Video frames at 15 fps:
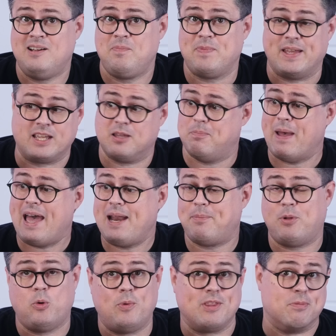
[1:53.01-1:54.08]
and
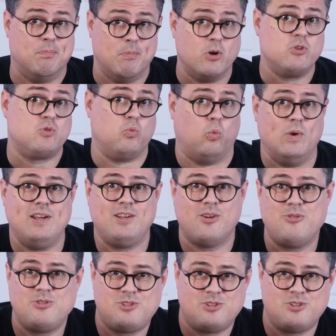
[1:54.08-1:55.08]
compatible with most Windows